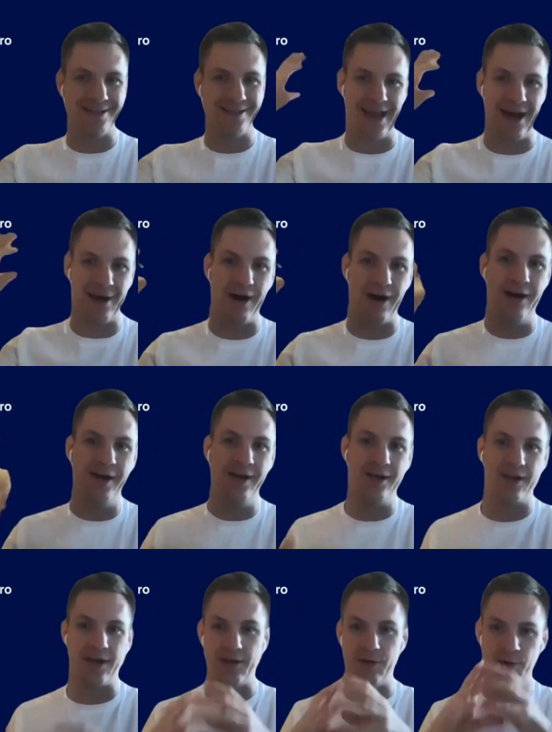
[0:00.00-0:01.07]
a tower,
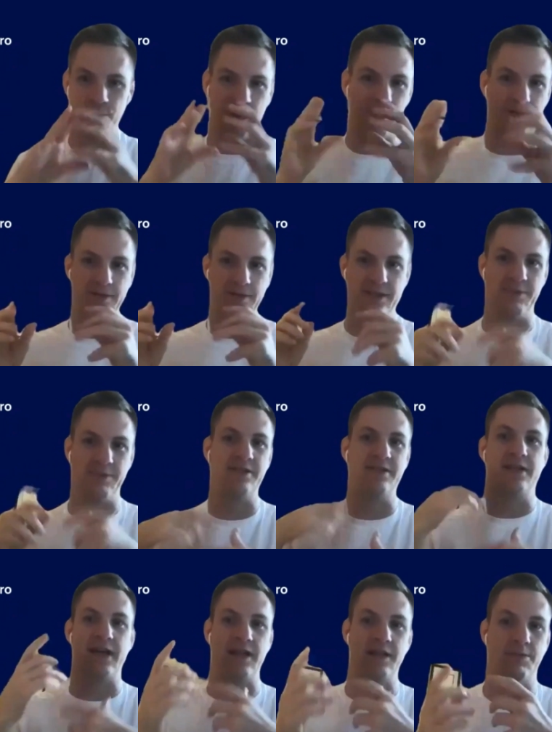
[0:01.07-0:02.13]
you need all the different
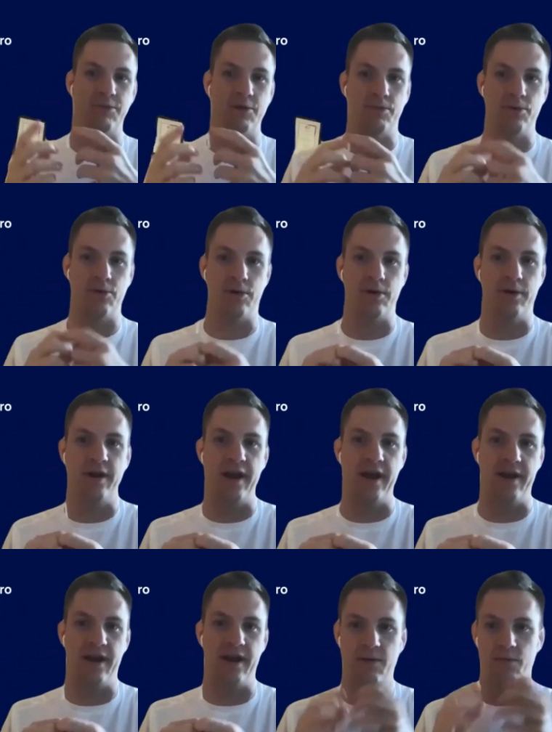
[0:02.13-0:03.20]
subbies to get them on board.
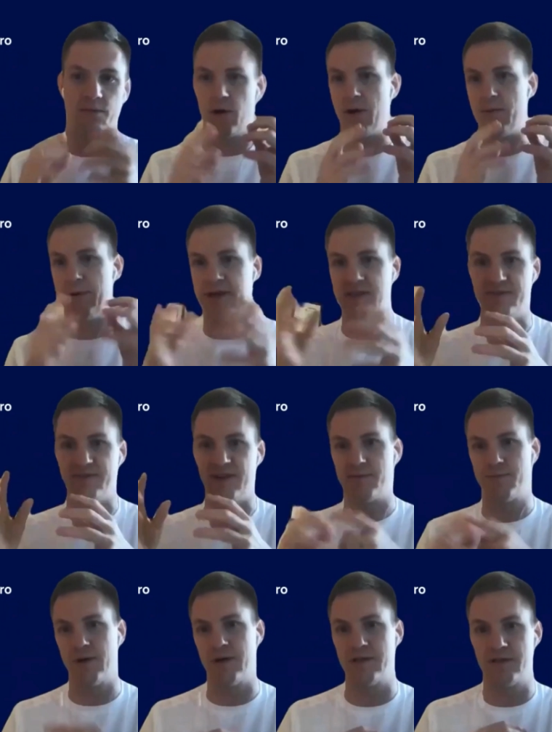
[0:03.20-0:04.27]
And um, we're a piece of
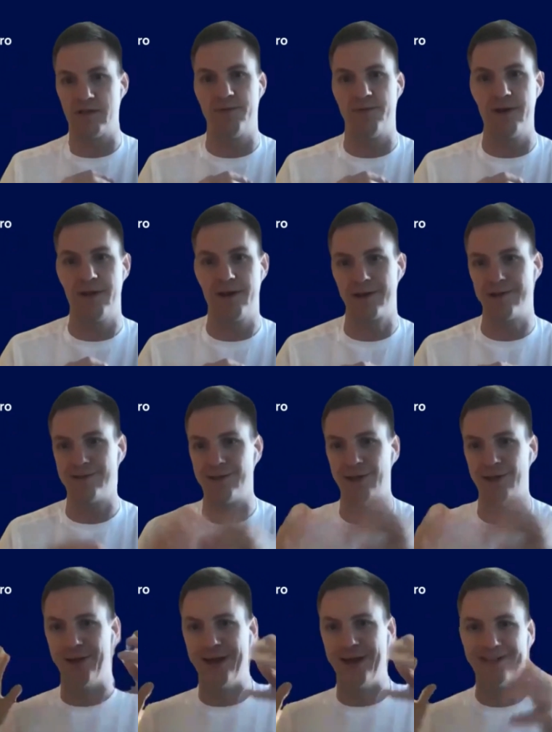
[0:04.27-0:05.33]
enterprise software that
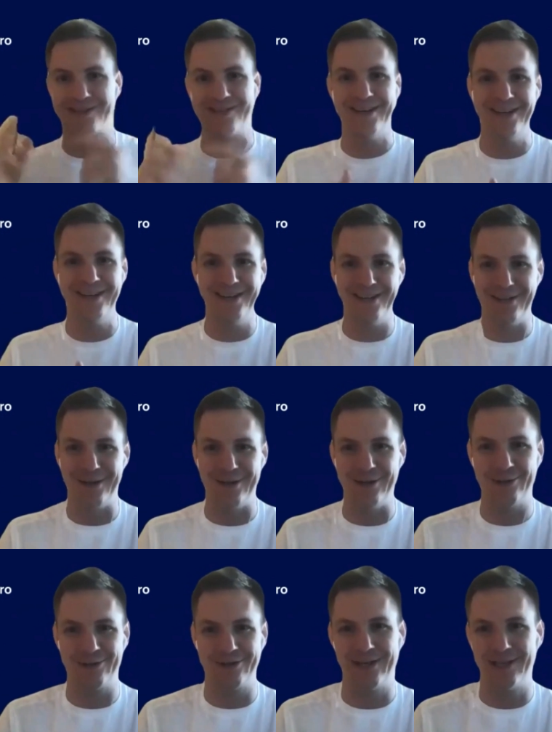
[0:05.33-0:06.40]
consolidates the
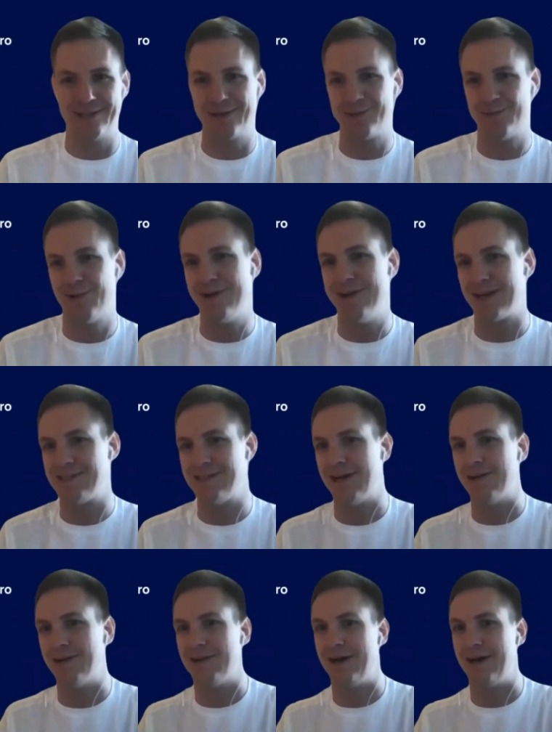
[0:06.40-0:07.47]
usual suspects, Word and
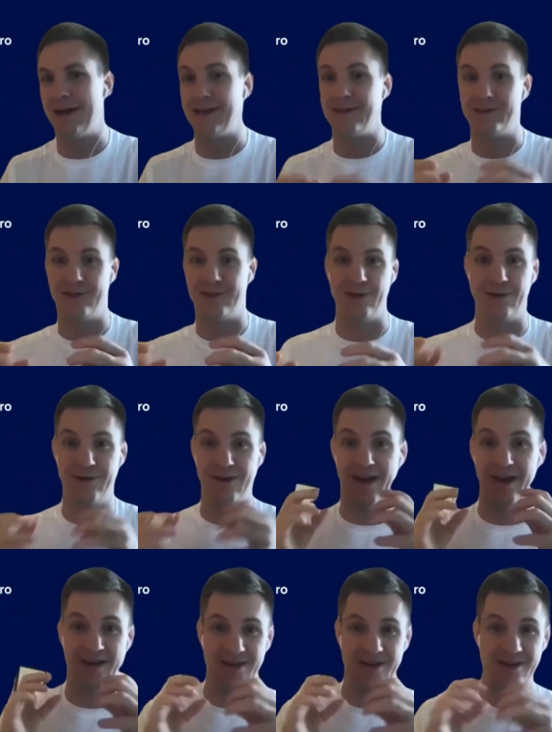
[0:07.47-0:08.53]
Excel, uh, into
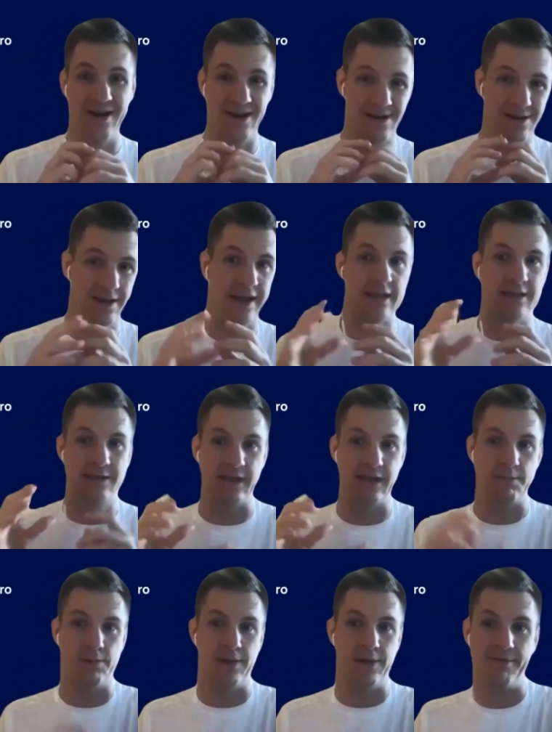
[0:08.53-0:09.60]
uh, you know a clean,
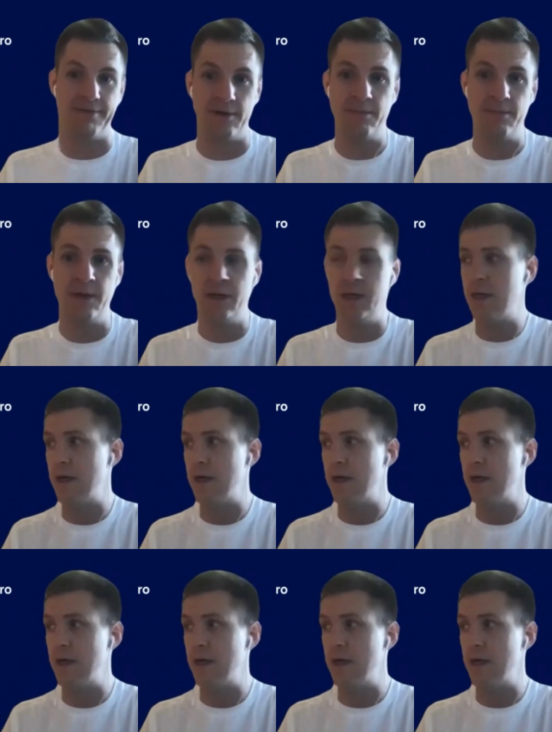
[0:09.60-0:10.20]
sleek platform.